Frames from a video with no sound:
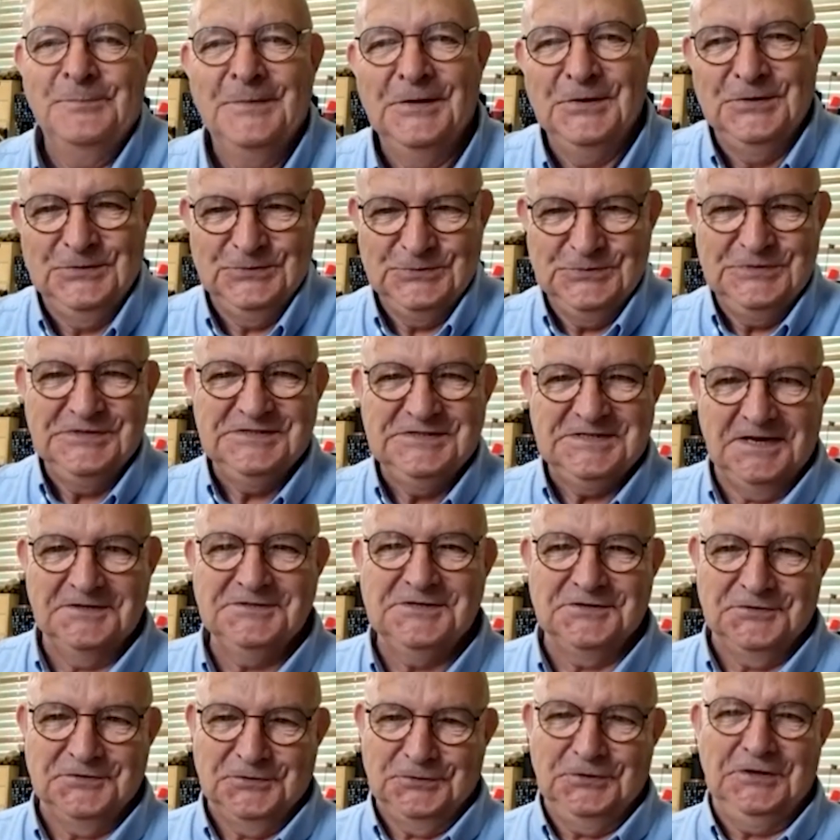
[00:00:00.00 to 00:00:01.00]
We
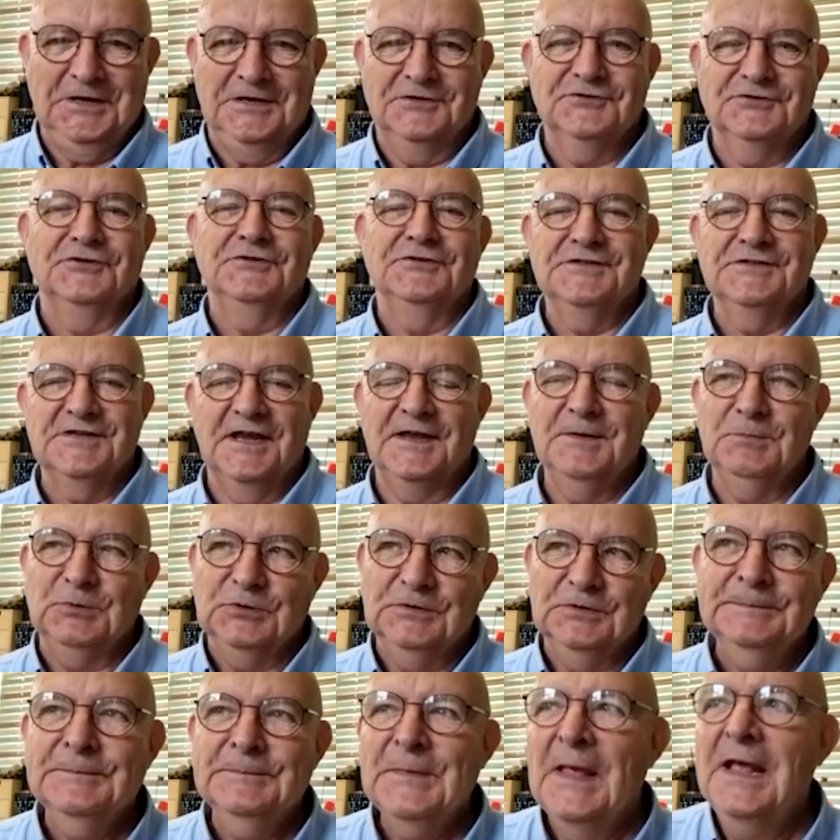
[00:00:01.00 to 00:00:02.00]
sat at the kitchen table.
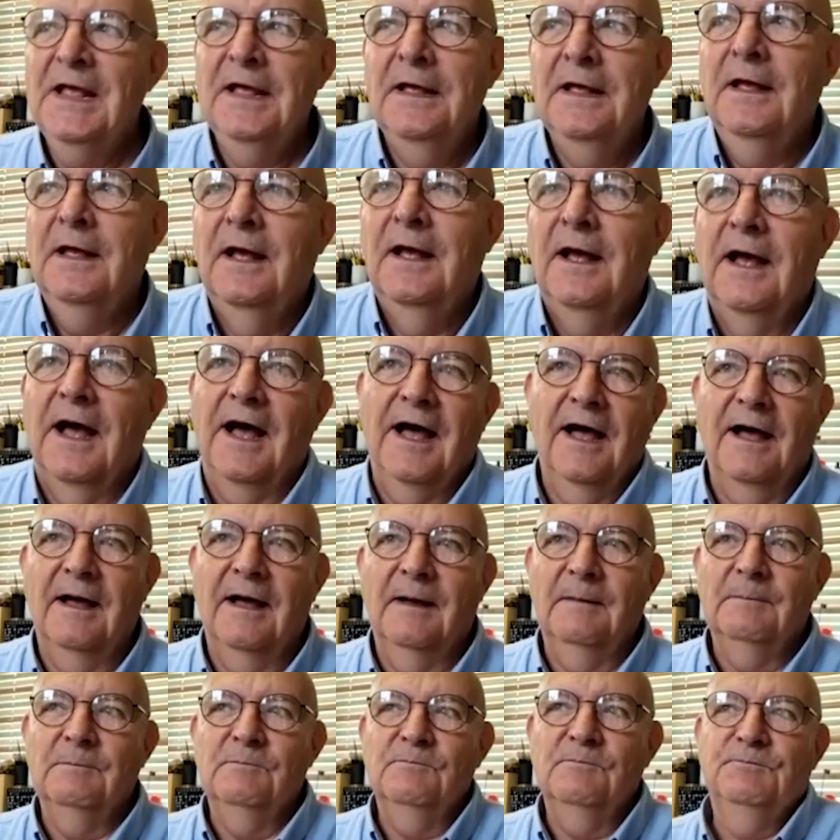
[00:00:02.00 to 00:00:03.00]

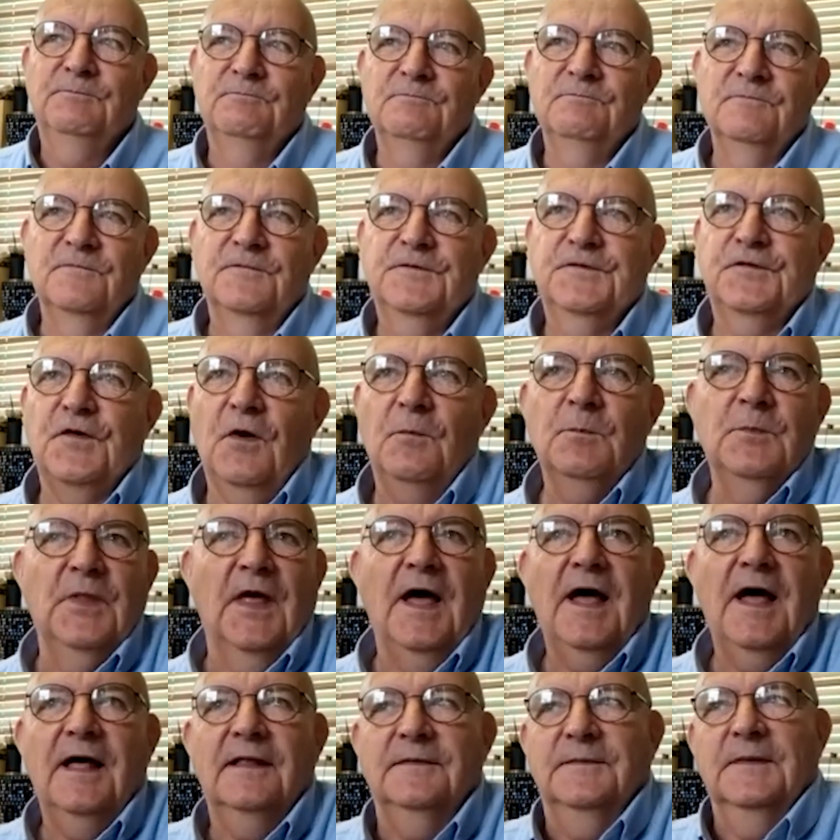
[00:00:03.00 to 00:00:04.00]
From
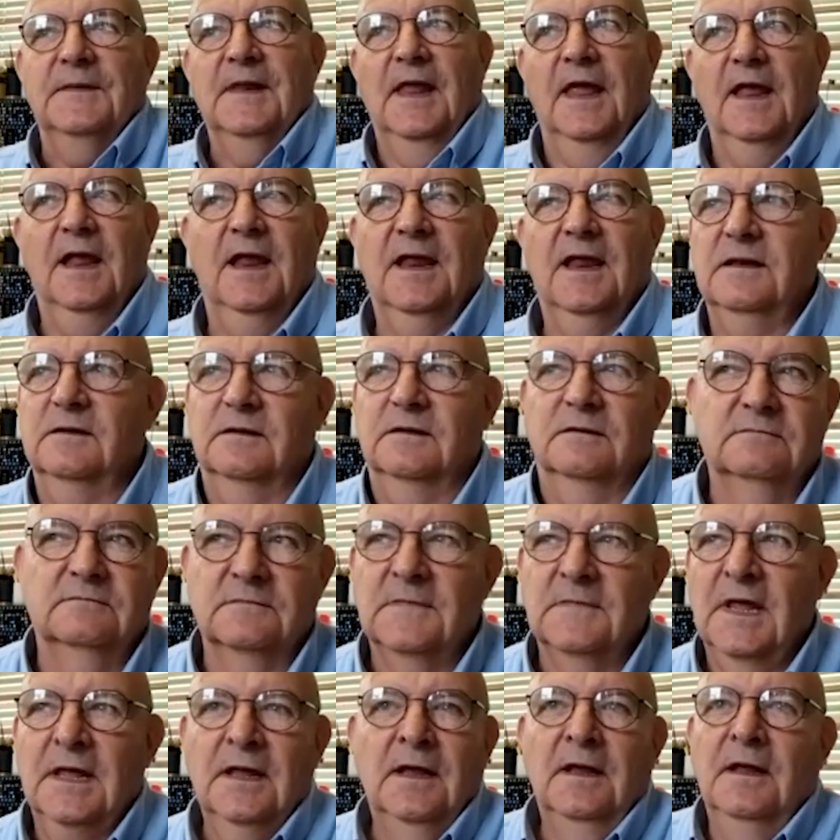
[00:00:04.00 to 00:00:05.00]
that,
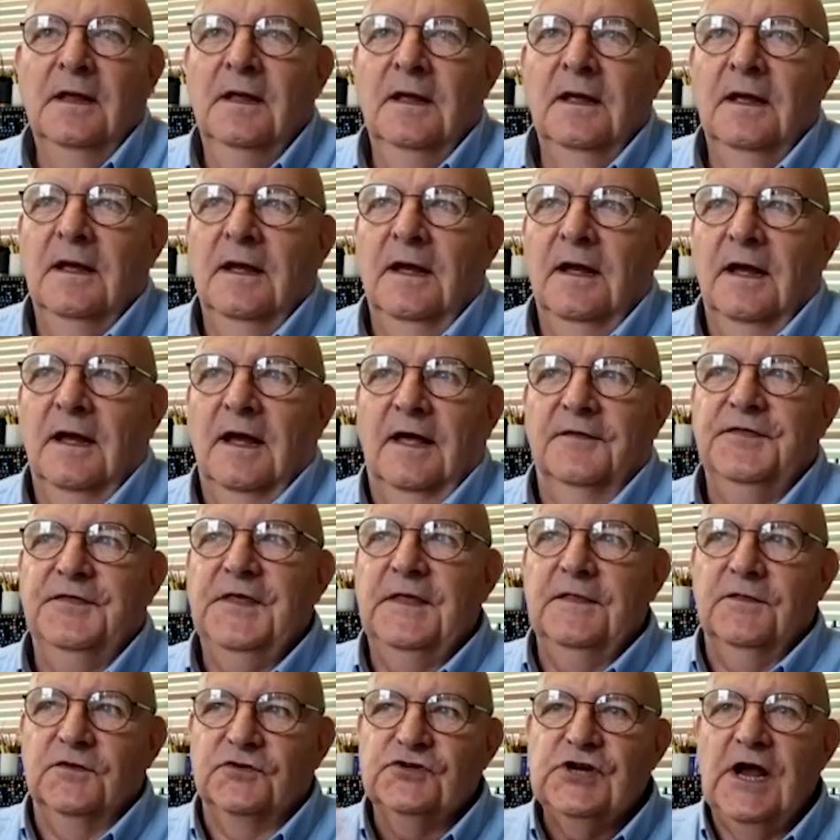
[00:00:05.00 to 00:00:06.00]
I
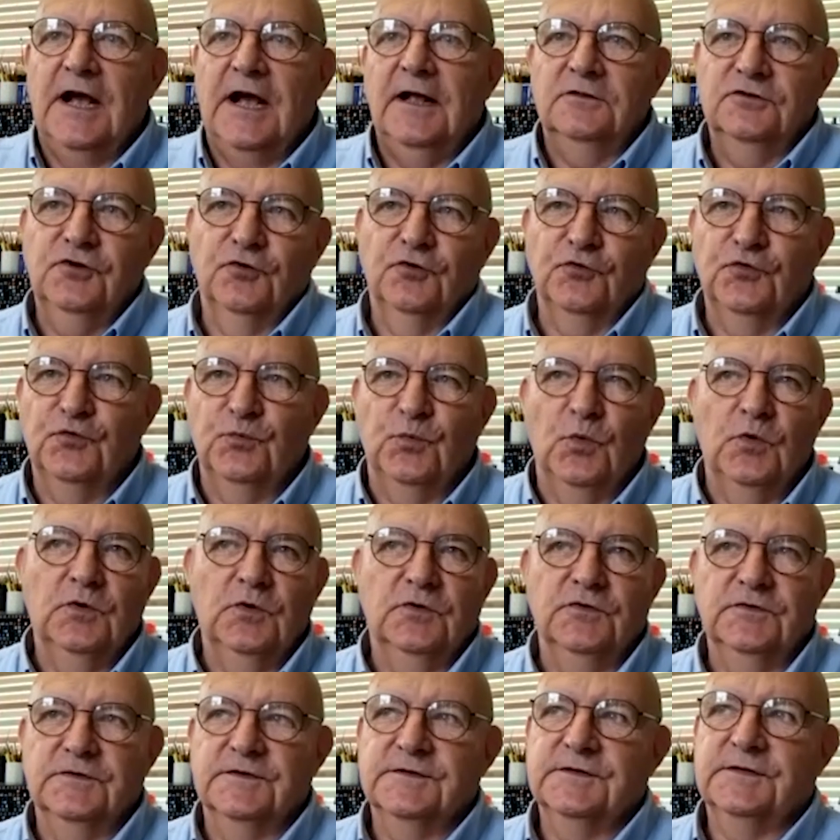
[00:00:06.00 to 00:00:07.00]
think the childhood
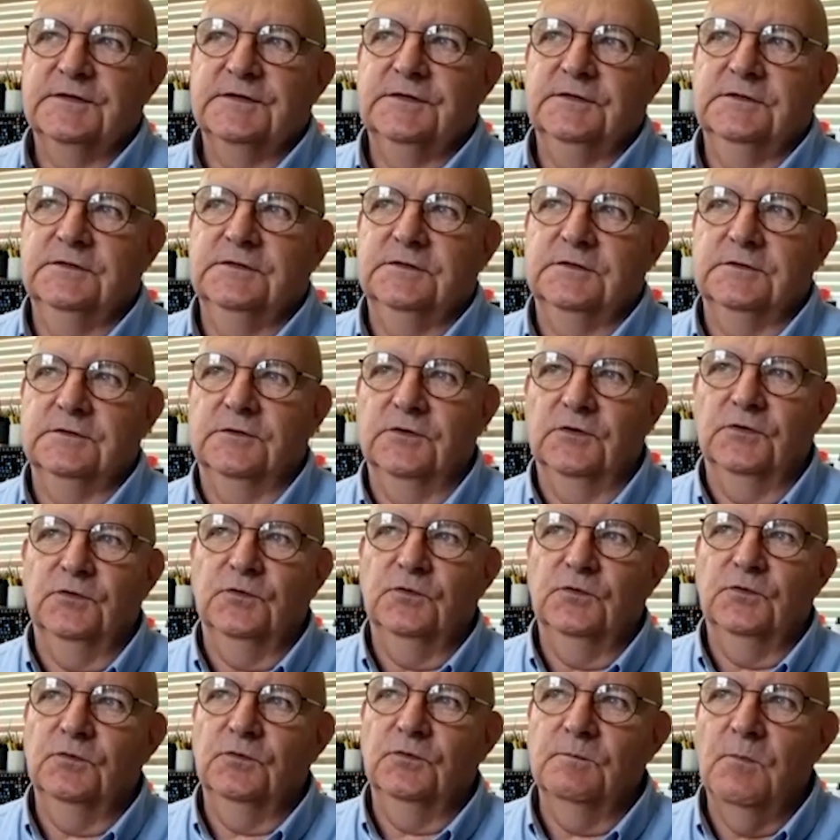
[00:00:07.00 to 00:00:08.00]
was to
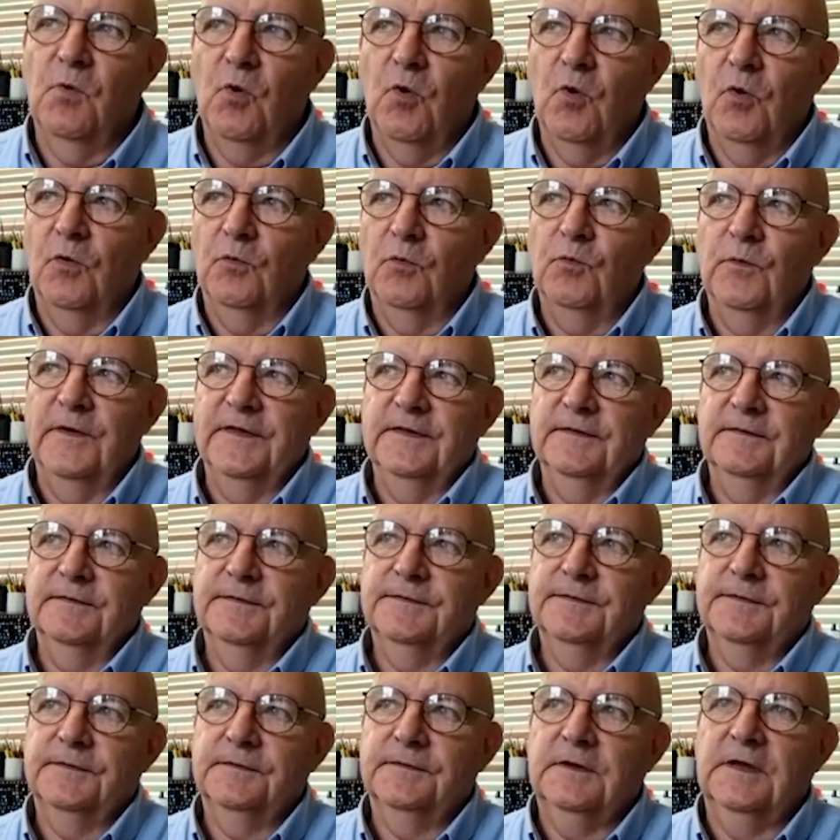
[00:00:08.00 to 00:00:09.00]
do more with
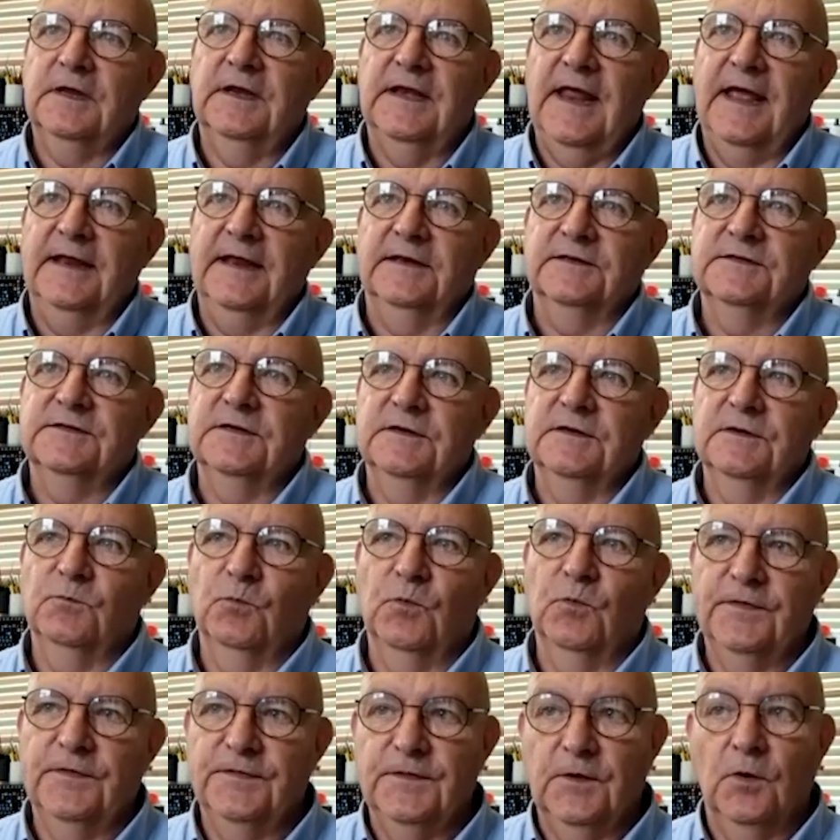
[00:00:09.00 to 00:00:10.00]
connecting
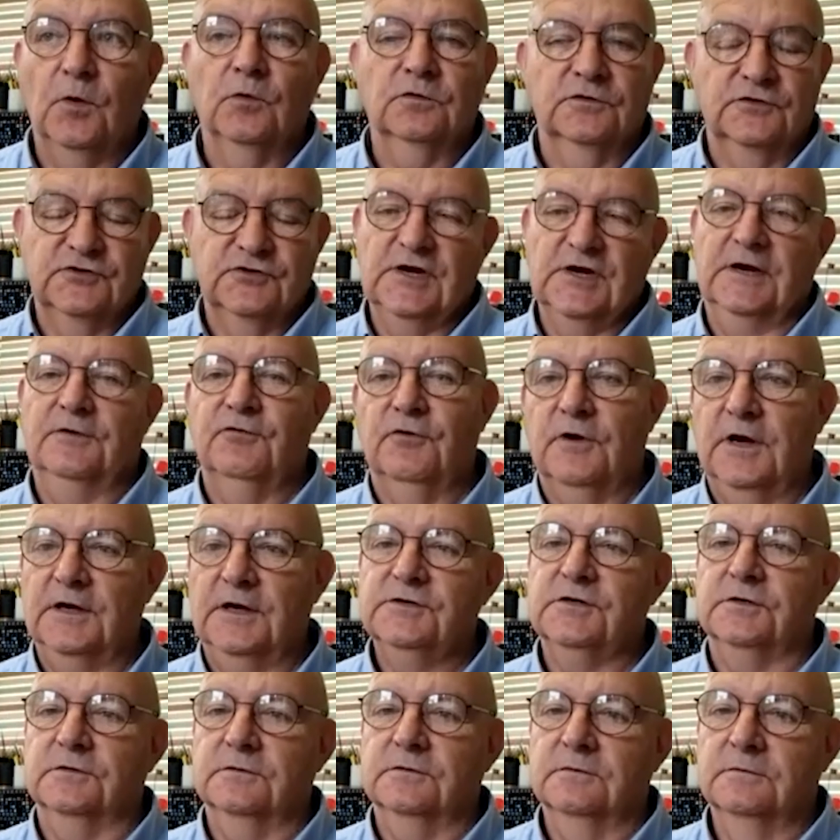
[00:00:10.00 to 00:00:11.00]
with the older
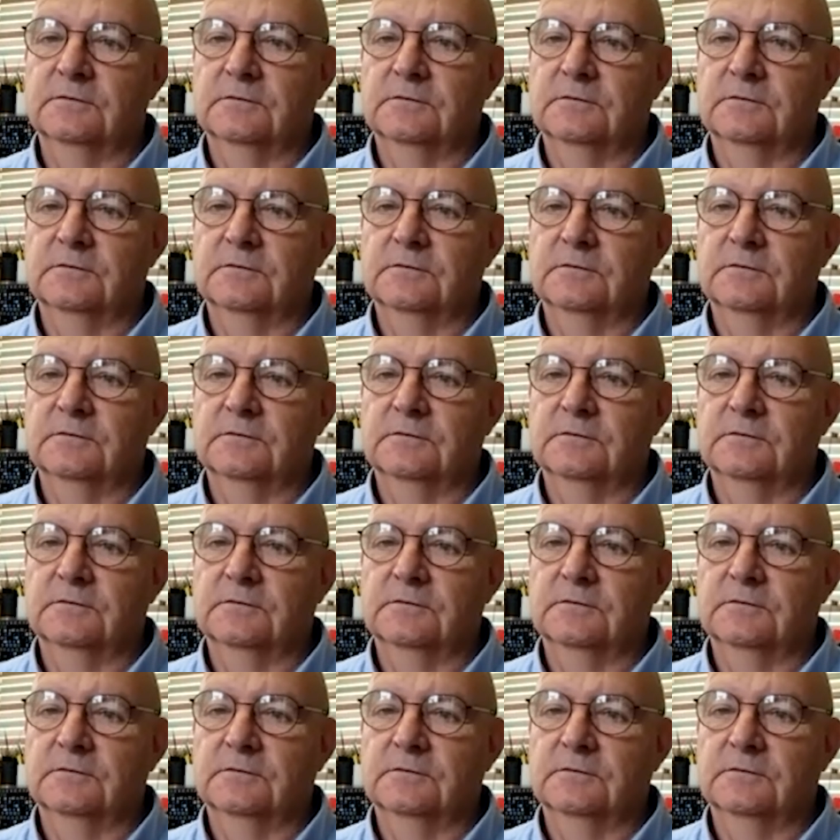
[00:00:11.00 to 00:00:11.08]
generation